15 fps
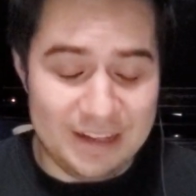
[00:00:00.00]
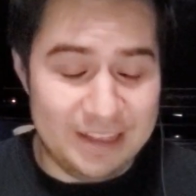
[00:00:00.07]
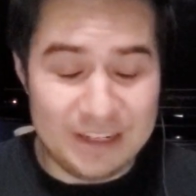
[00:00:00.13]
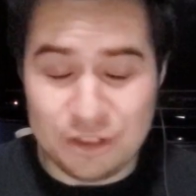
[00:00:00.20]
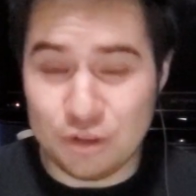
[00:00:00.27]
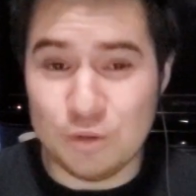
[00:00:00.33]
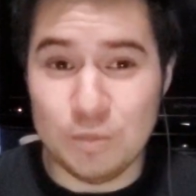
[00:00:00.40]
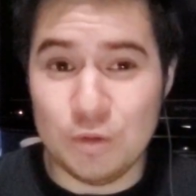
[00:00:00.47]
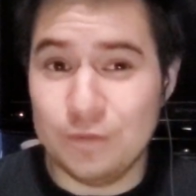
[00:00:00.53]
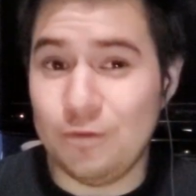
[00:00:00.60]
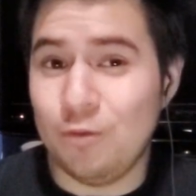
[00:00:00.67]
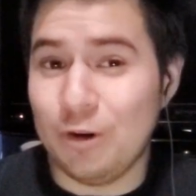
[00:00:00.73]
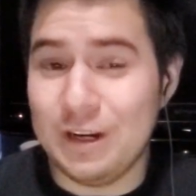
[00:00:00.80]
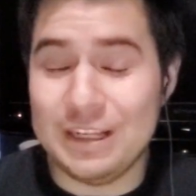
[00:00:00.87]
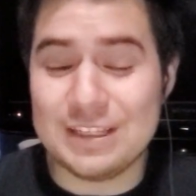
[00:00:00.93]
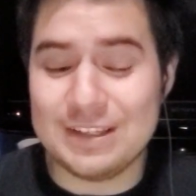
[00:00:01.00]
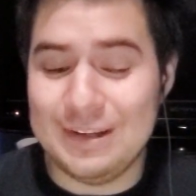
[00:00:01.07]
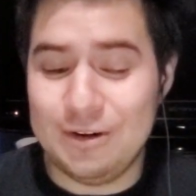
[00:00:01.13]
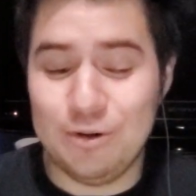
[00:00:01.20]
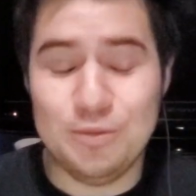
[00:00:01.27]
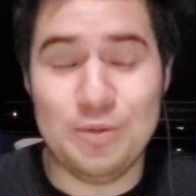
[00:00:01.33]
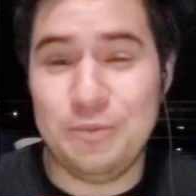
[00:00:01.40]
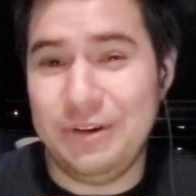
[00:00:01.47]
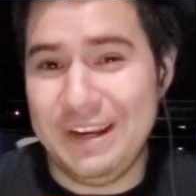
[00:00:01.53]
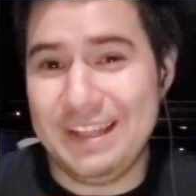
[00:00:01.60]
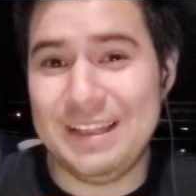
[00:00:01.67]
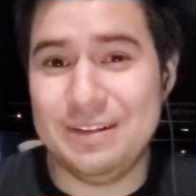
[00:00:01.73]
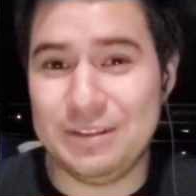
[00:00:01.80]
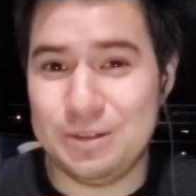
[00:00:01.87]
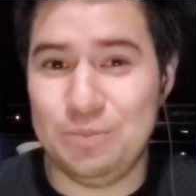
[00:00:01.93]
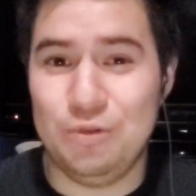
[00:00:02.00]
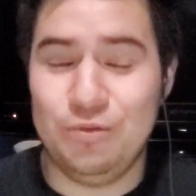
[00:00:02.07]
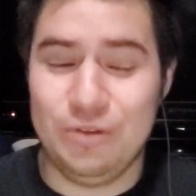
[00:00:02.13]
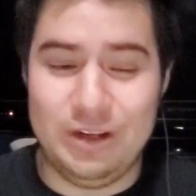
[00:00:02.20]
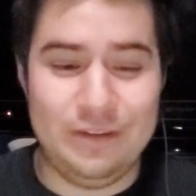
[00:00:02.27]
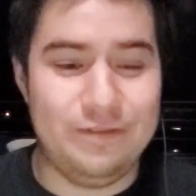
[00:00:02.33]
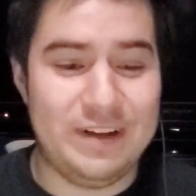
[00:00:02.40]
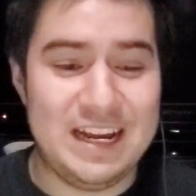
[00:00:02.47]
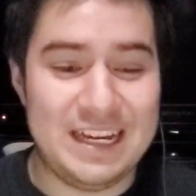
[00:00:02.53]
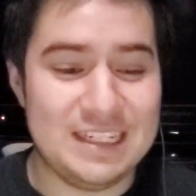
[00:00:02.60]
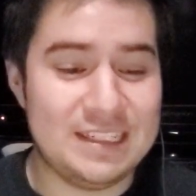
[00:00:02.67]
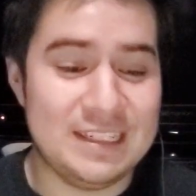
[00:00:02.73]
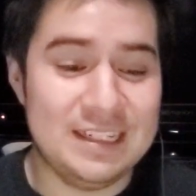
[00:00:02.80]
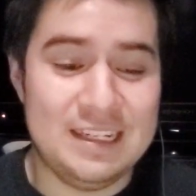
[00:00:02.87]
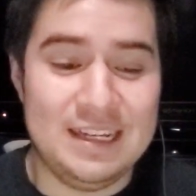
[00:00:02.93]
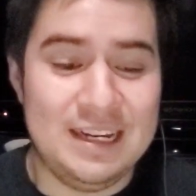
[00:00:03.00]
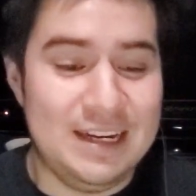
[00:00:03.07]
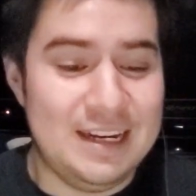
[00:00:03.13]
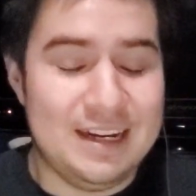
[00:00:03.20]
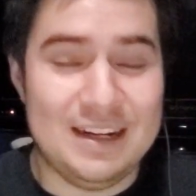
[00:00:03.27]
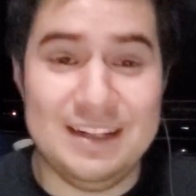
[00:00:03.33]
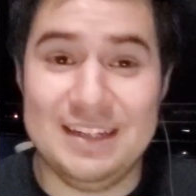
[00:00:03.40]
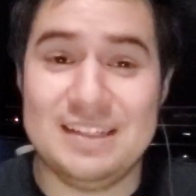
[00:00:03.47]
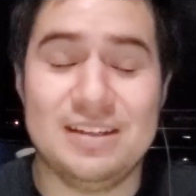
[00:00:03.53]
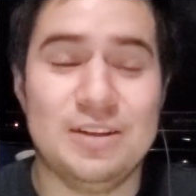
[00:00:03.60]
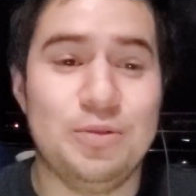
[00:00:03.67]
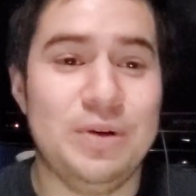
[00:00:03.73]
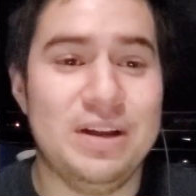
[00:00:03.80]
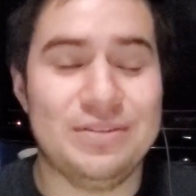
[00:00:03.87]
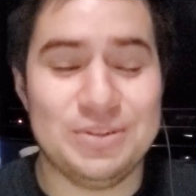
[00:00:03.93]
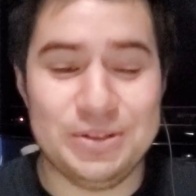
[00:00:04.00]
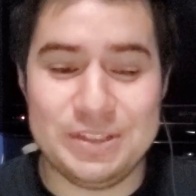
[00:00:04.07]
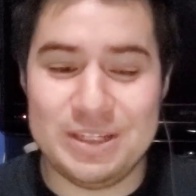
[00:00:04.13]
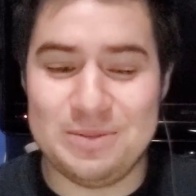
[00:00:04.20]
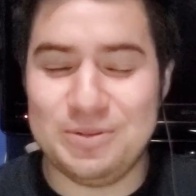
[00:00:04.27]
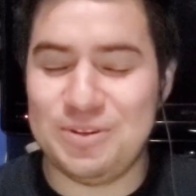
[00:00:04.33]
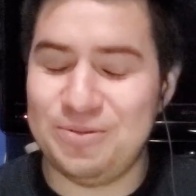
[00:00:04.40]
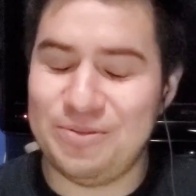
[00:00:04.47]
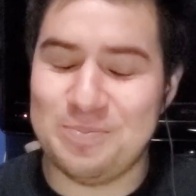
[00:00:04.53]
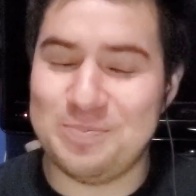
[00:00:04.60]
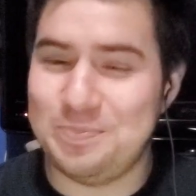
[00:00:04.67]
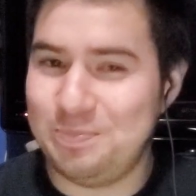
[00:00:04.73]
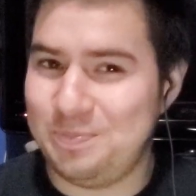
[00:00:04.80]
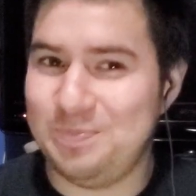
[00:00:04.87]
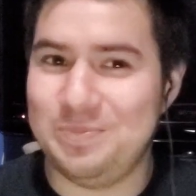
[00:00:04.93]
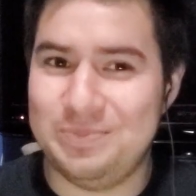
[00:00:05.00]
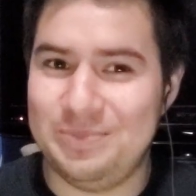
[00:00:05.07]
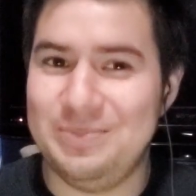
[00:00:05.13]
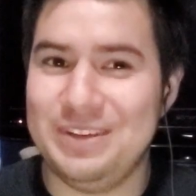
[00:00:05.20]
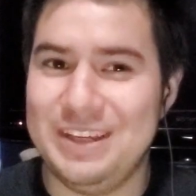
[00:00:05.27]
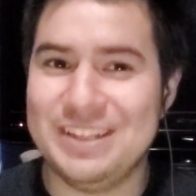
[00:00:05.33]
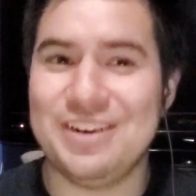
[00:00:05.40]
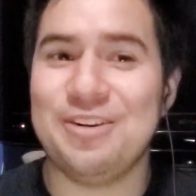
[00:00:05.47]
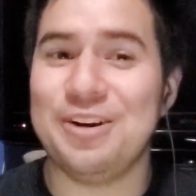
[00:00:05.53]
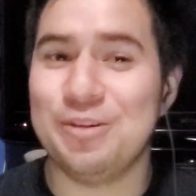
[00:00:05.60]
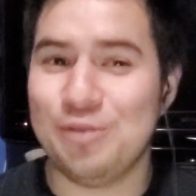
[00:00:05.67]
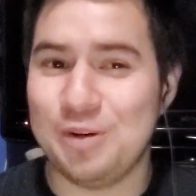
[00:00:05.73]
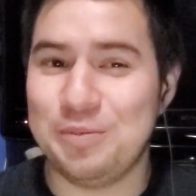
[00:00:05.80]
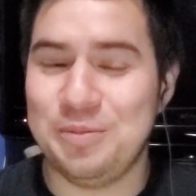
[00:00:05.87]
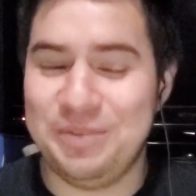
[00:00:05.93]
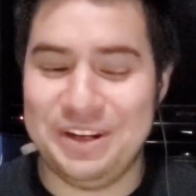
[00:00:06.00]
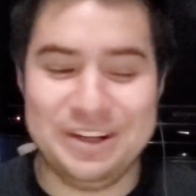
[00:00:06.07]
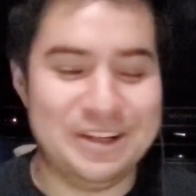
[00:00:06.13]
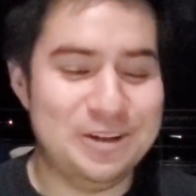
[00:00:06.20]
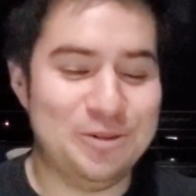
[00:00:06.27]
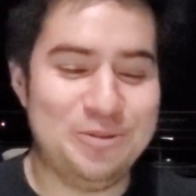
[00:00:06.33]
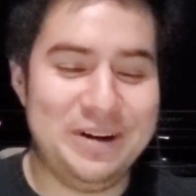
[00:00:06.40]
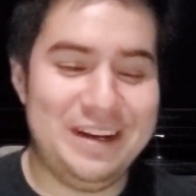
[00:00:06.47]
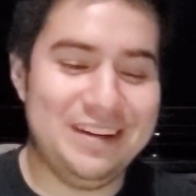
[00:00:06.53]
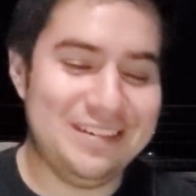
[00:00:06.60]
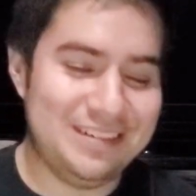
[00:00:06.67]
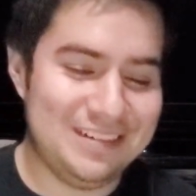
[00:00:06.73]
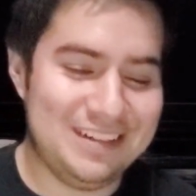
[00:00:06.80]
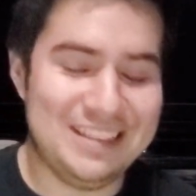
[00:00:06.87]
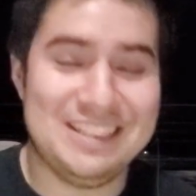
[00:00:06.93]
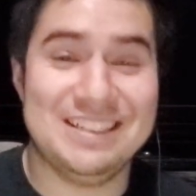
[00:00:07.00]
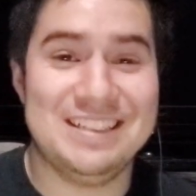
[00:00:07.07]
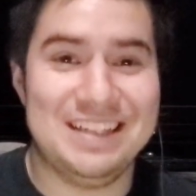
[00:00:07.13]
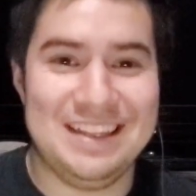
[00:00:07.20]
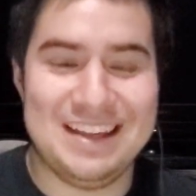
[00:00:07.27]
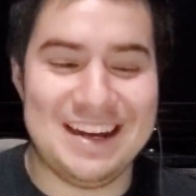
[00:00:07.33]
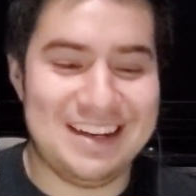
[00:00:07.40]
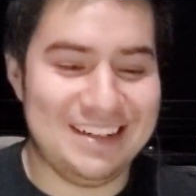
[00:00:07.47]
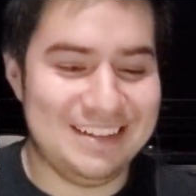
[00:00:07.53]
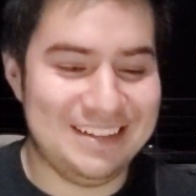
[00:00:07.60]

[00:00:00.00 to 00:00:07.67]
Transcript: They do move really slow when we need them to move really fast. That's something we have to accept. So he's already rubbing me in a good way. Let's just say that.